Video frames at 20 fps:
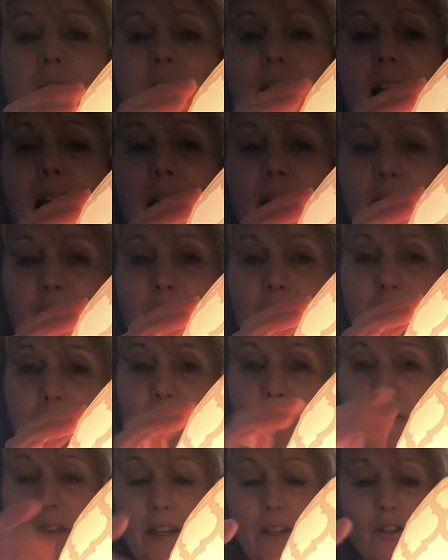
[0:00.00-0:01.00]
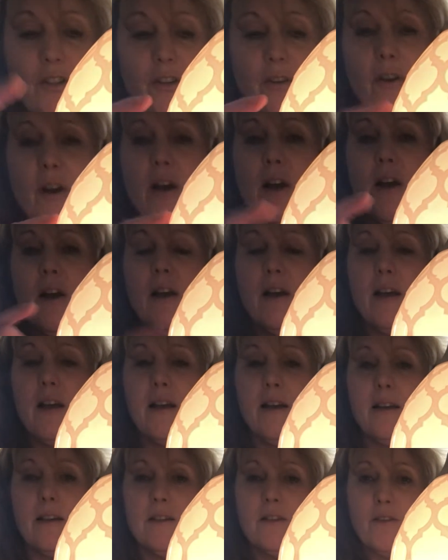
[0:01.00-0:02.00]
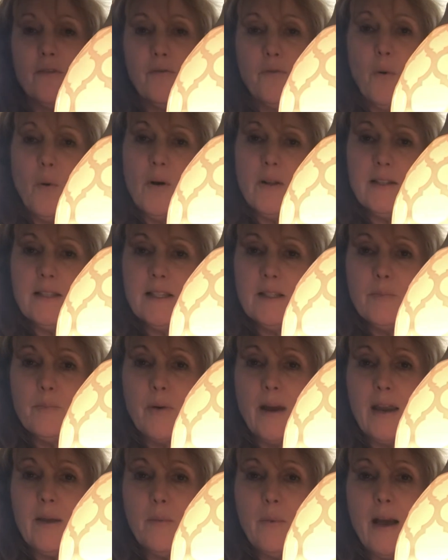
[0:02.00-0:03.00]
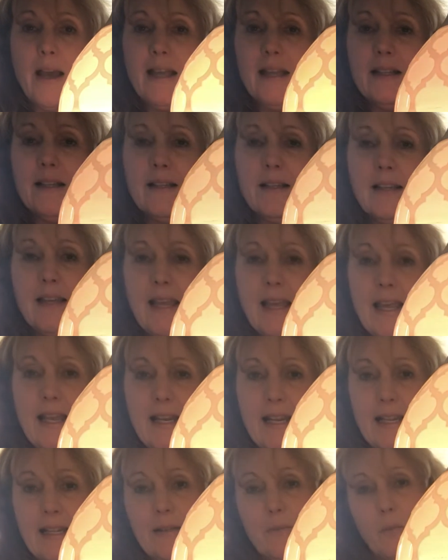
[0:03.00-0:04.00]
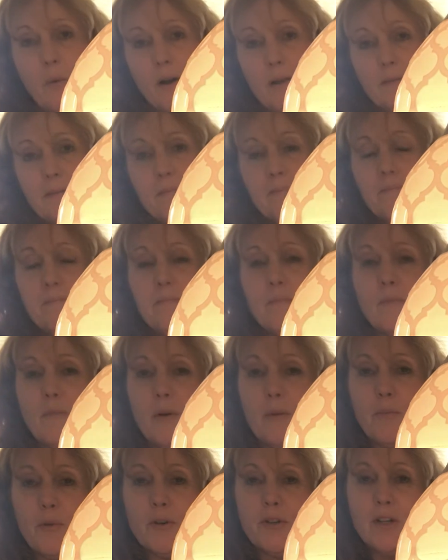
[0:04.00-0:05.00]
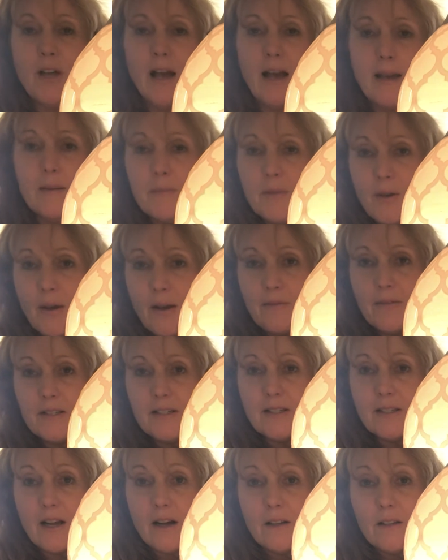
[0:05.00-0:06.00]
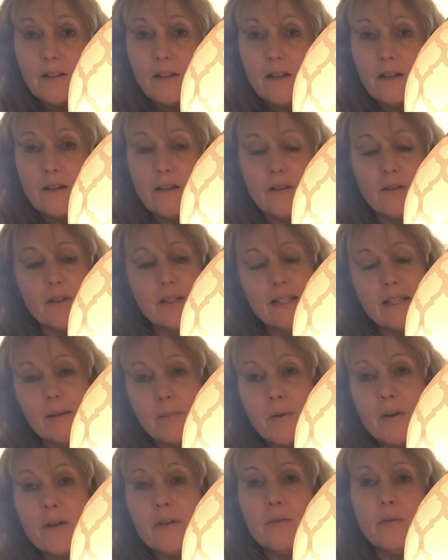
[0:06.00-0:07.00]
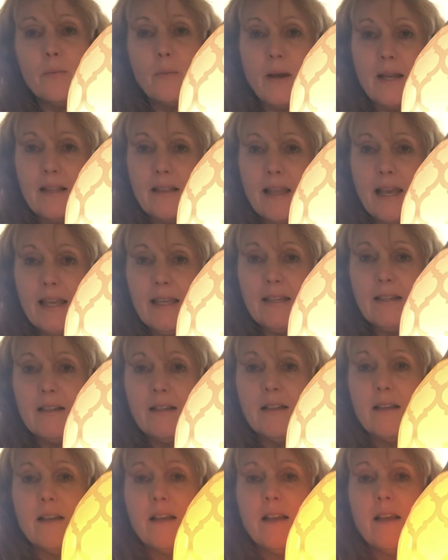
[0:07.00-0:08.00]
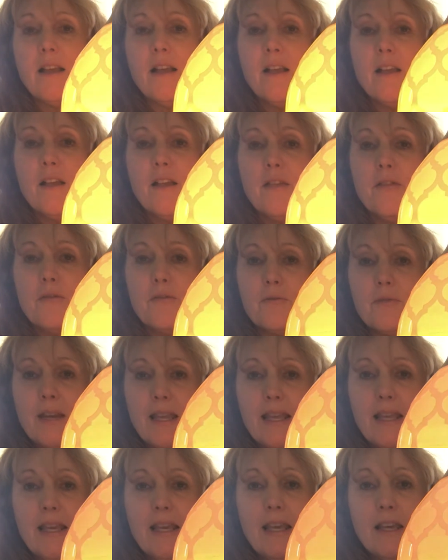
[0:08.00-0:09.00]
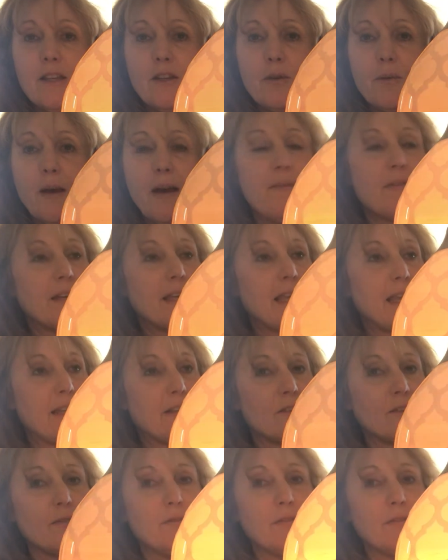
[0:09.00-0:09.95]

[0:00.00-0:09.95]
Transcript: the light feature. Default is bright white. Hit it one more time. You have a dull or dimmer white light. 3, you have a candle